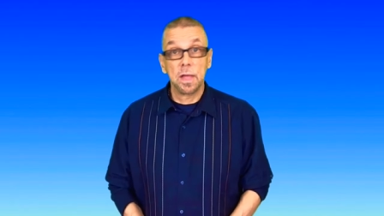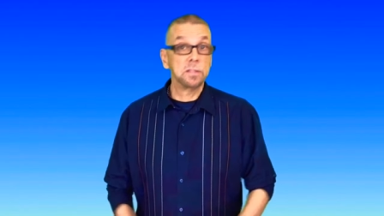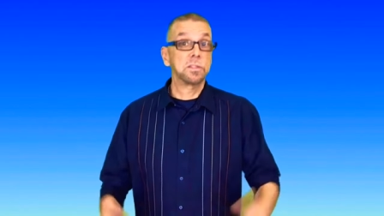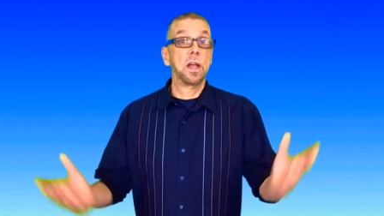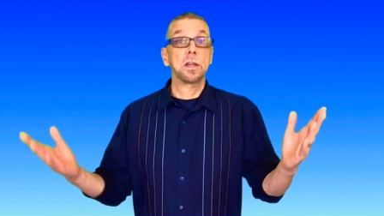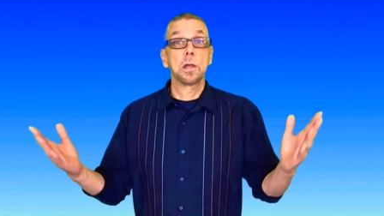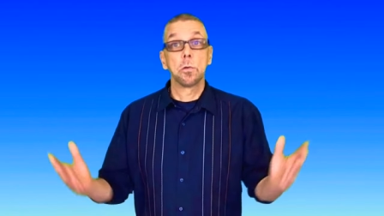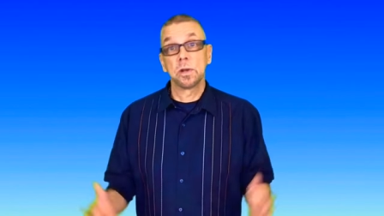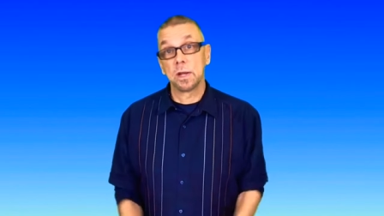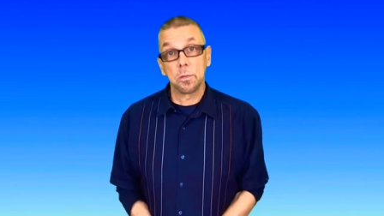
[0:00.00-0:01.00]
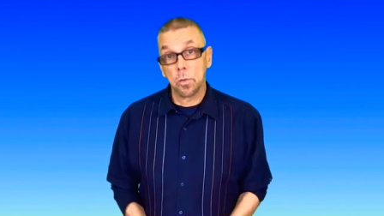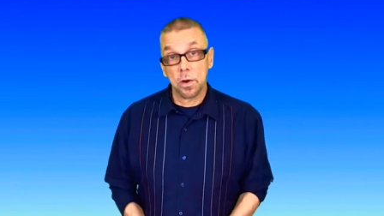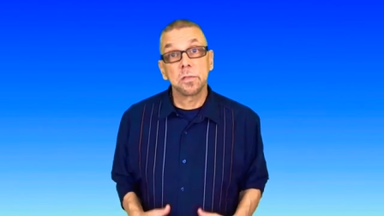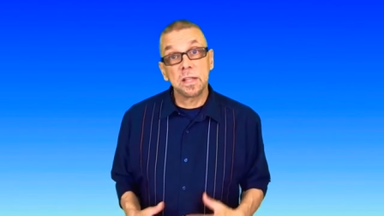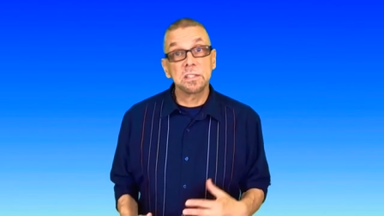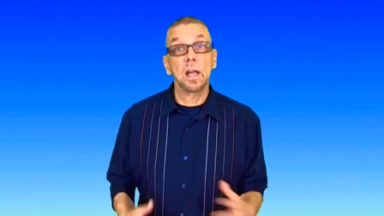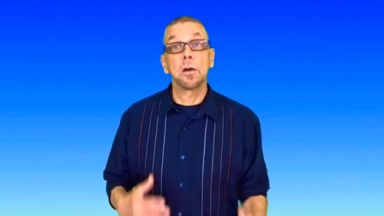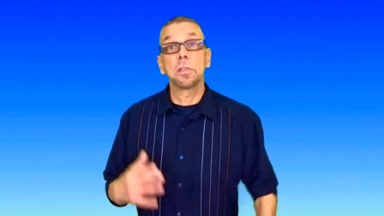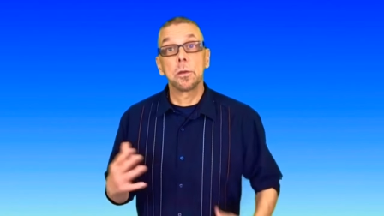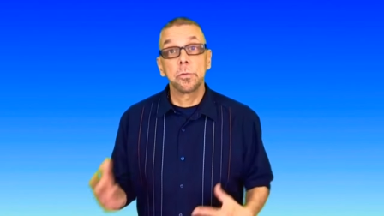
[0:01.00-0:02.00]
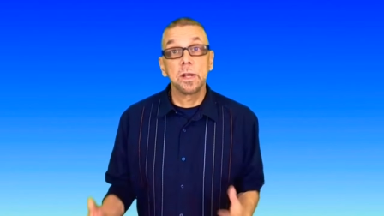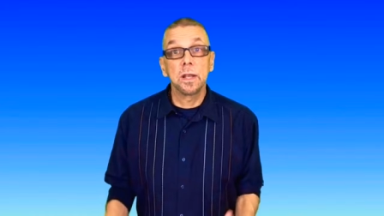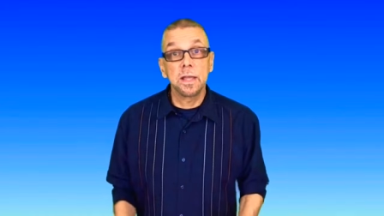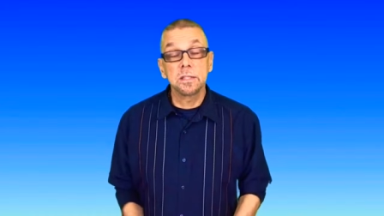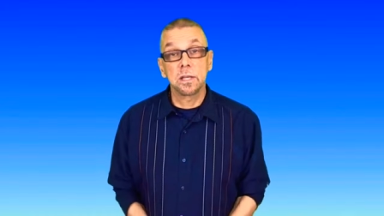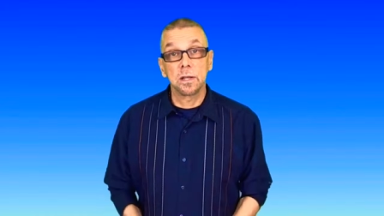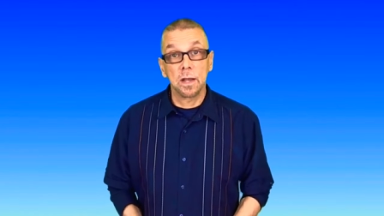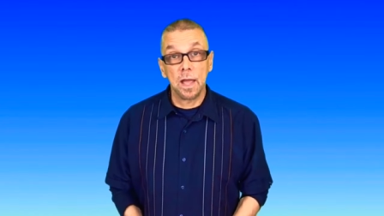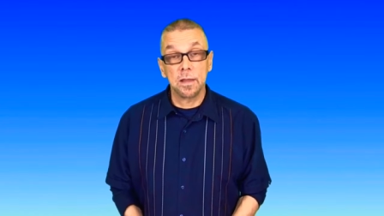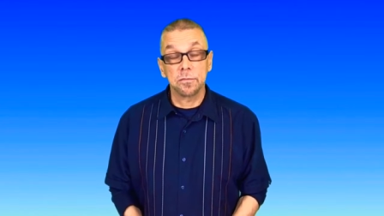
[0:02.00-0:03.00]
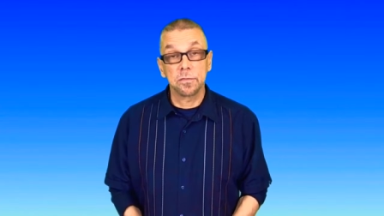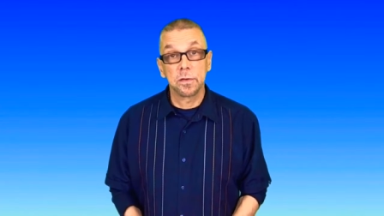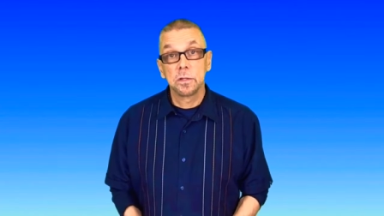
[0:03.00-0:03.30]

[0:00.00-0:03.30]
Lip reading: That's not going anywhere. That's how they relate to life.